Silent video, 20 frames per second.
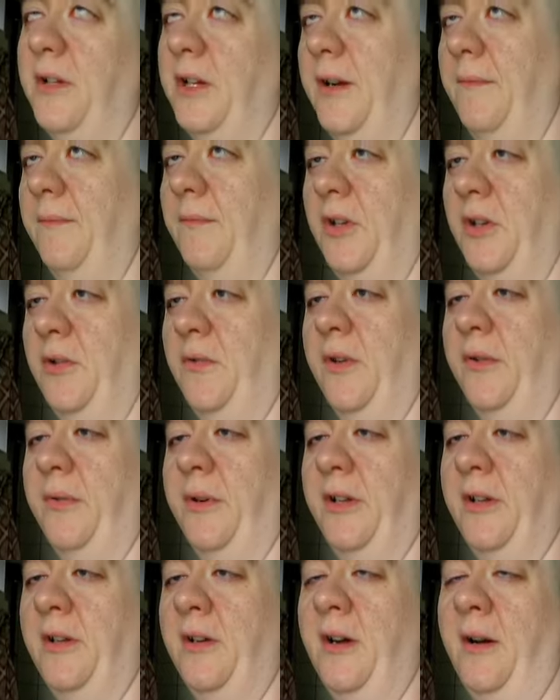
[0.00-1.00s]
Yep, you know
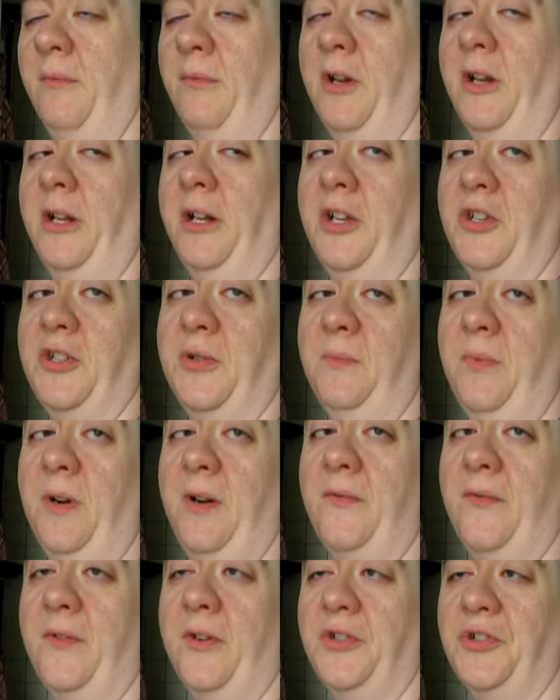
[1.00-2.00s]
it. I'm going to get some
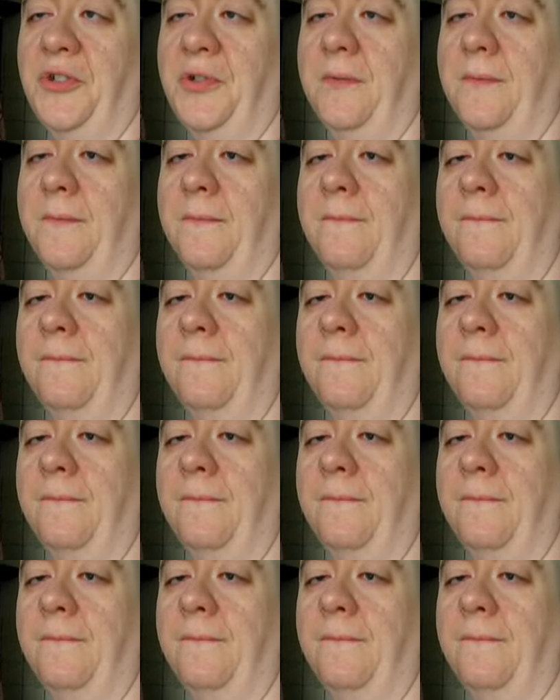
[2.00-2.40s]
breakfast.